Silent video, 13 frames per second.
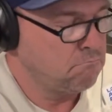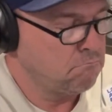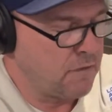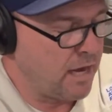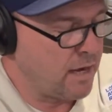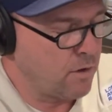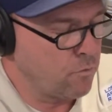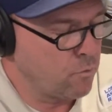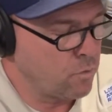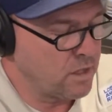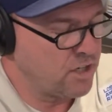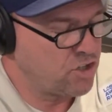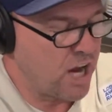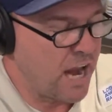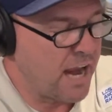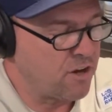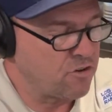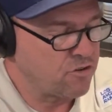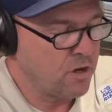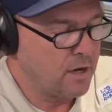they didn't really
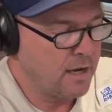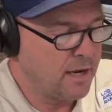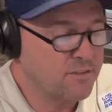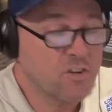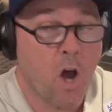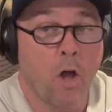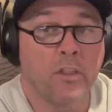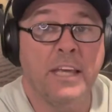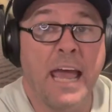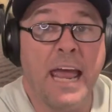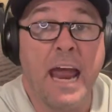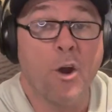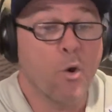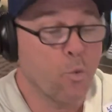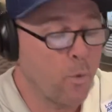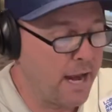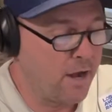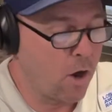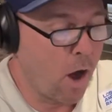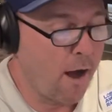change. It's called the air
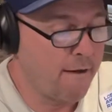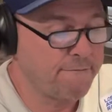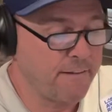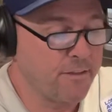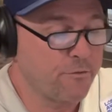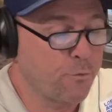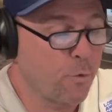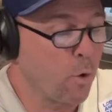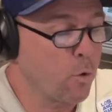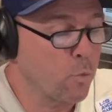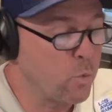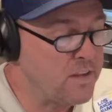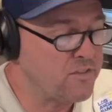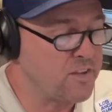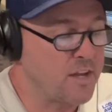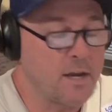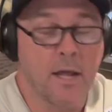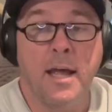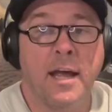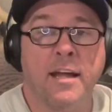raid offense for a reason.
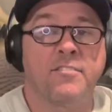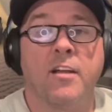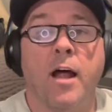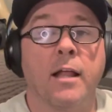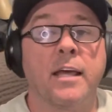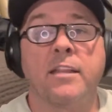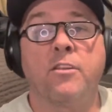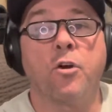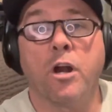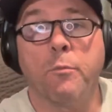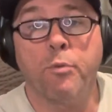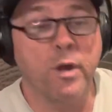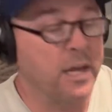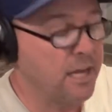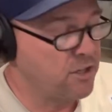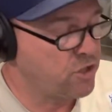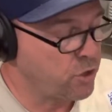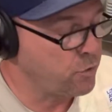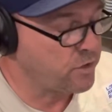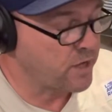It's not like they're going to bring in
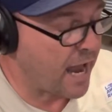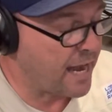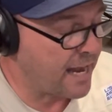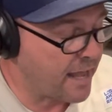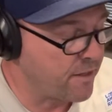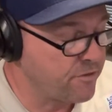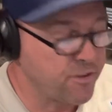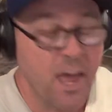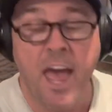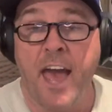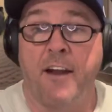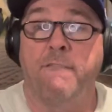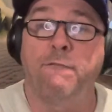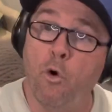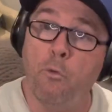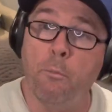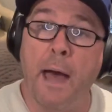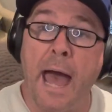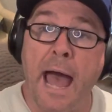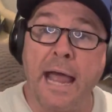two tight ends and a
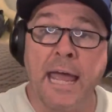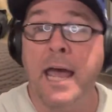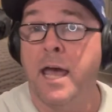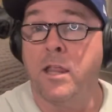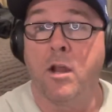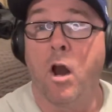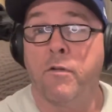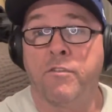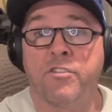fullback and then all of a